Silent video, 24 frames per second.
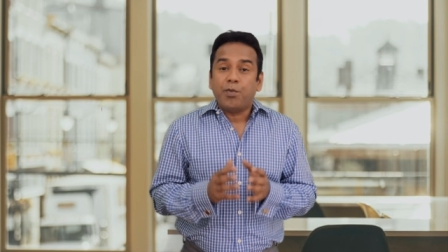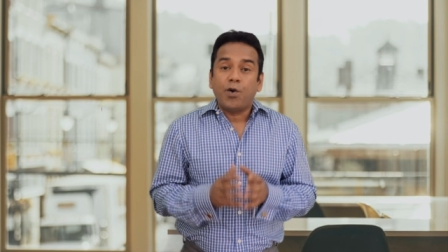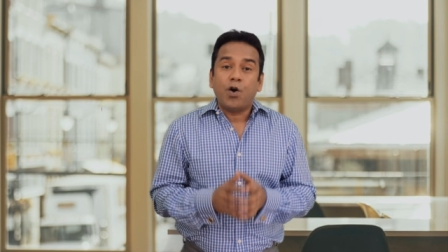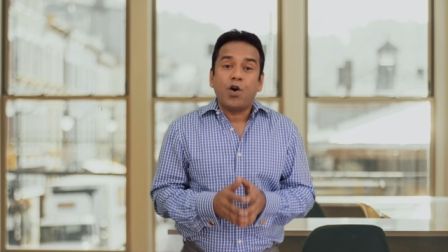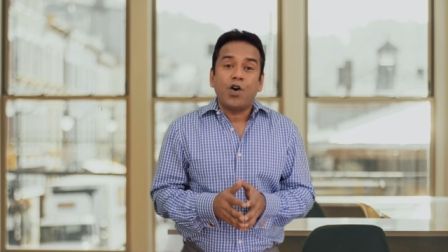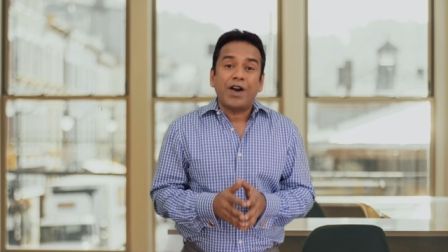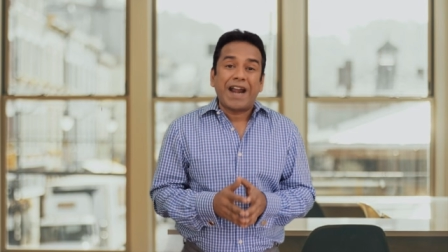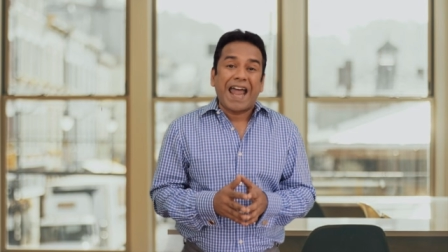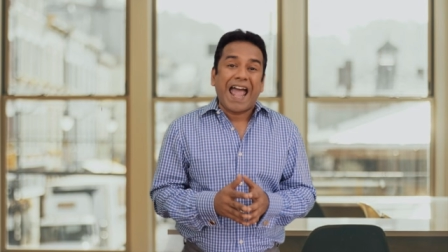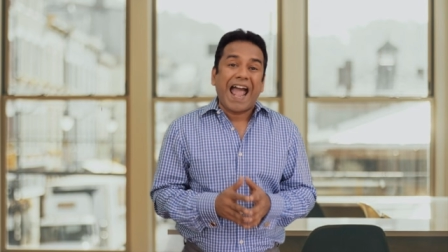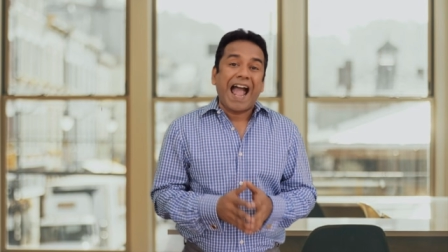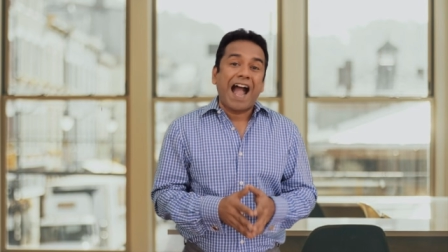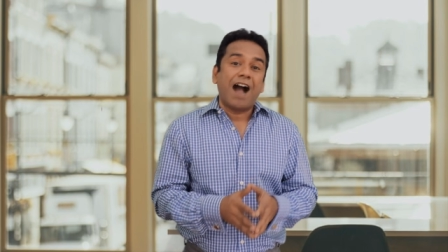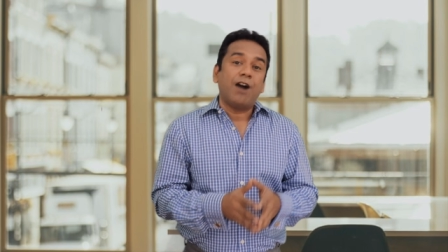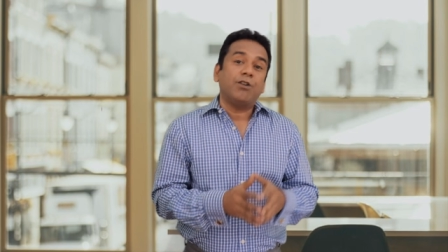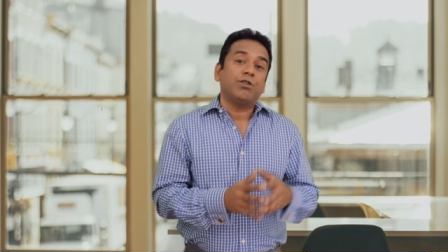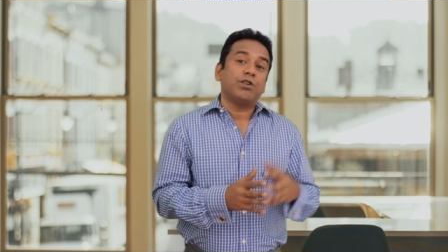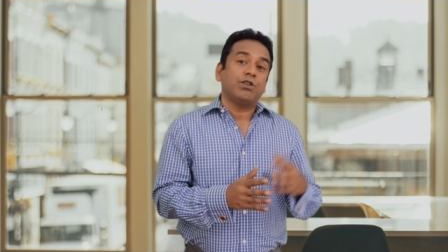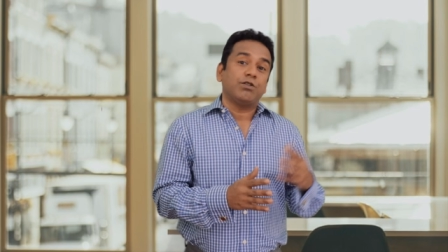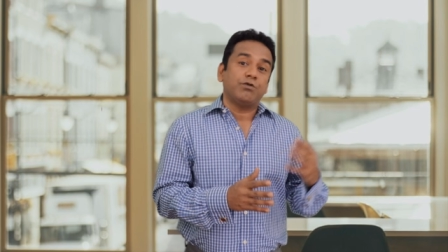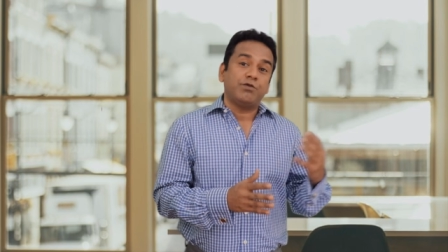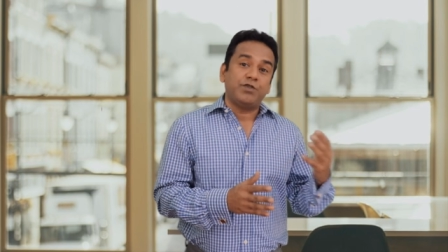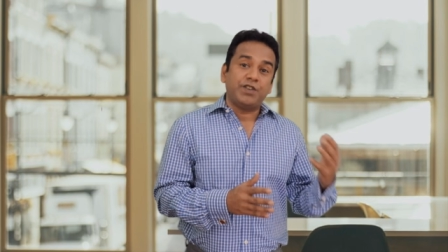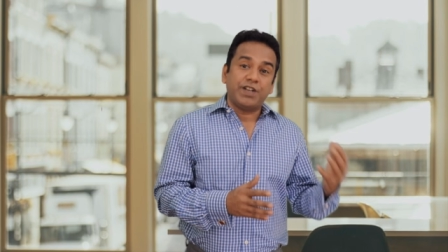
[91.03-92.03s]
born
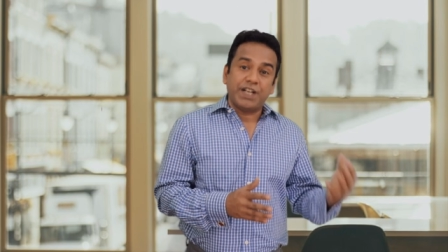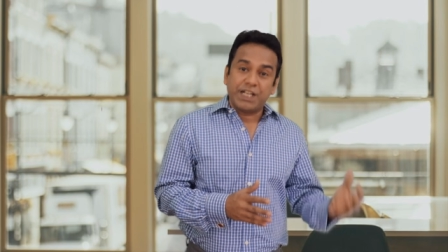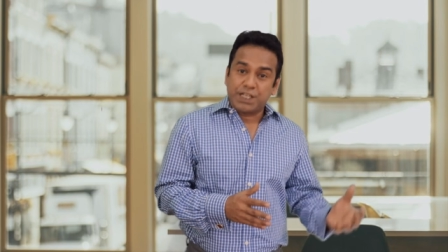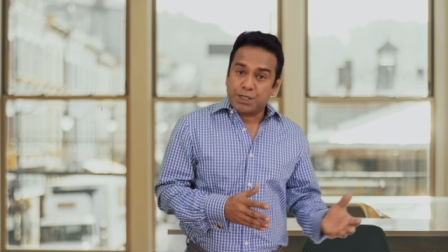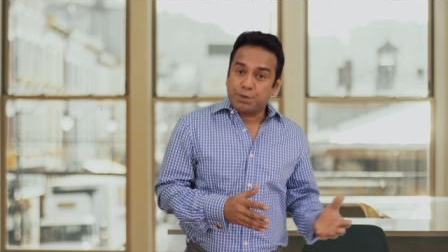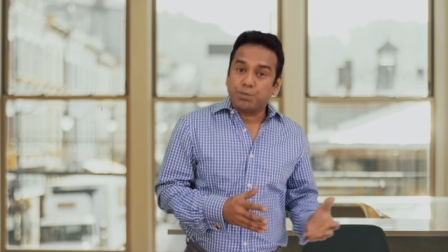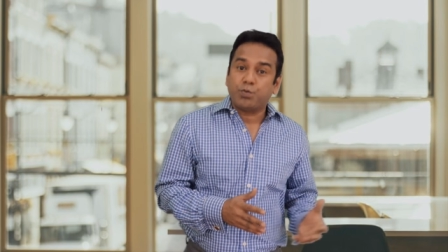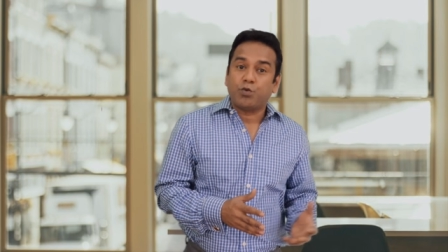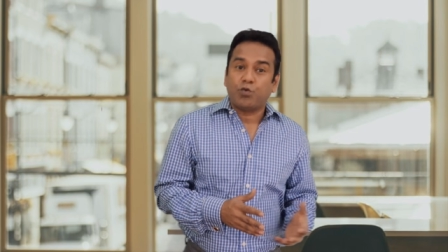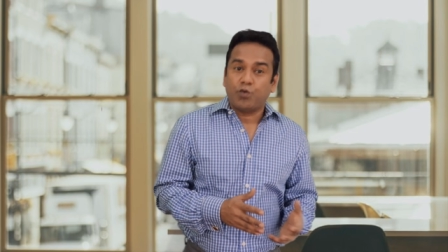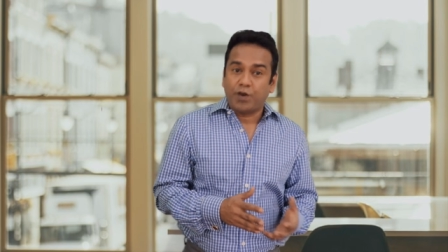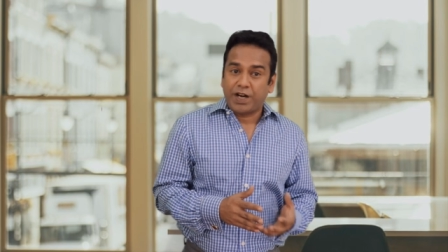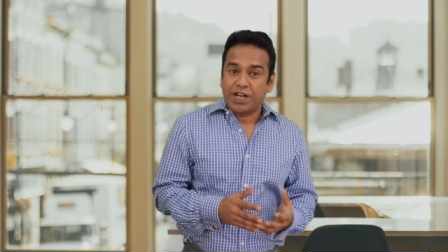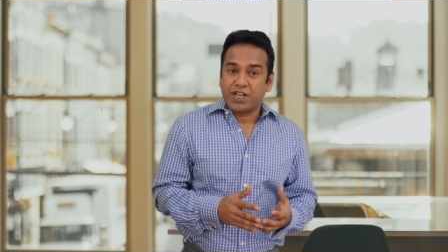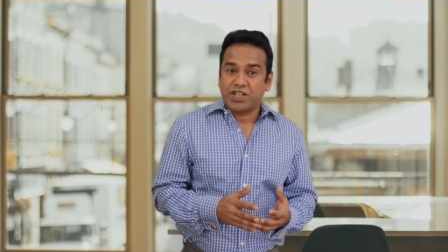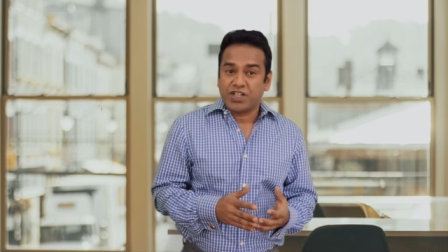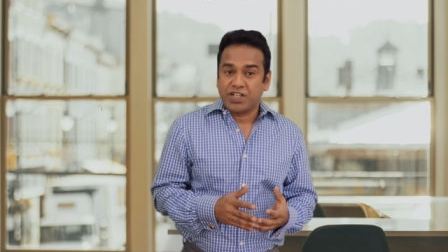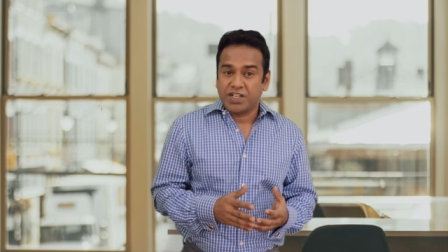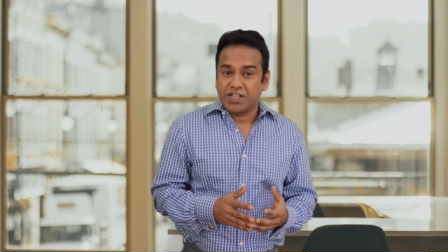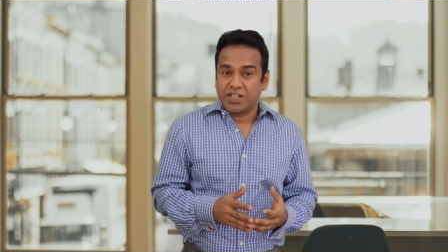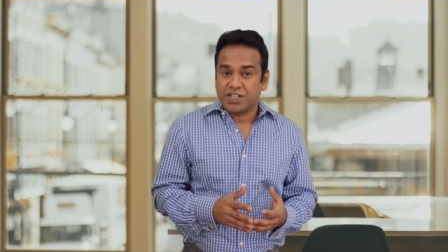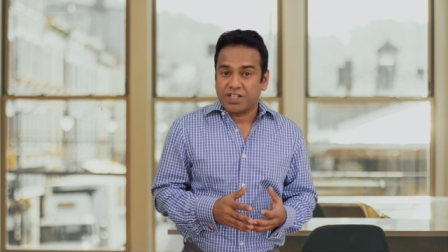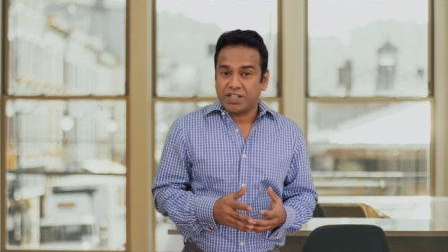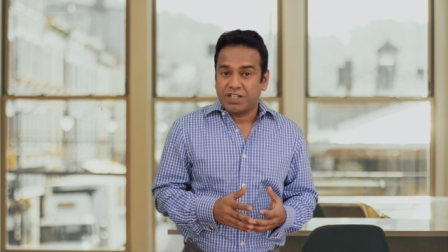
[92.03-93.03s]
out of
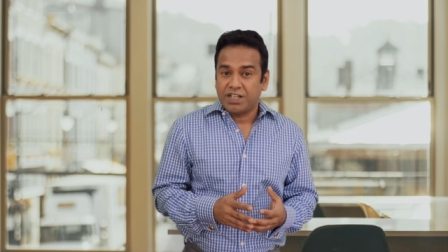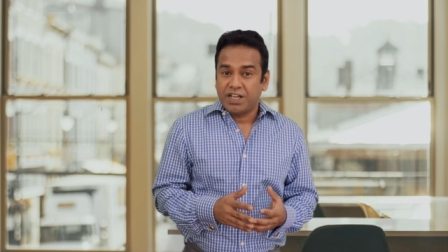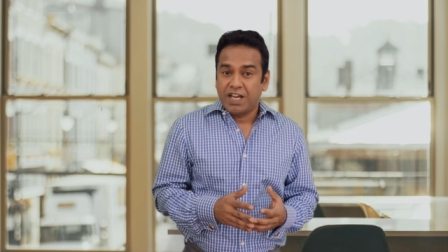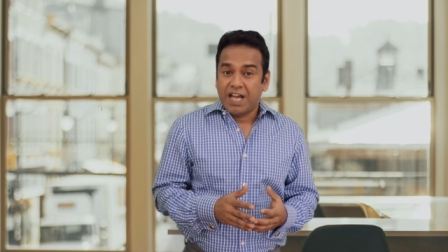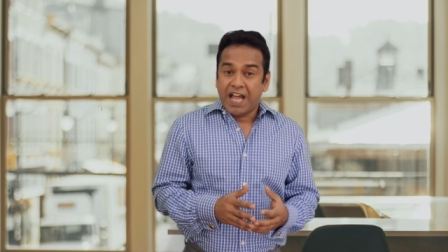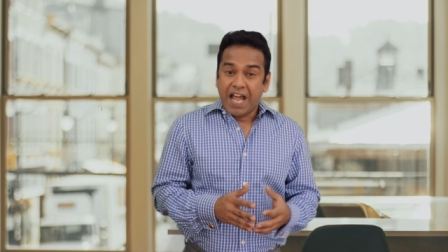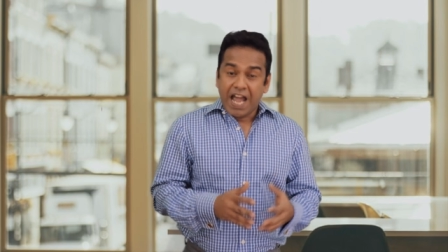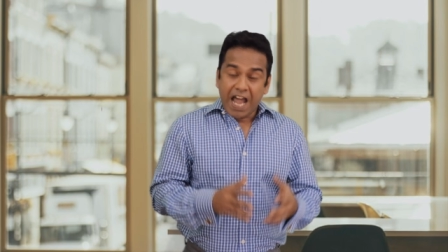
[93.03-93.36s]
desperations,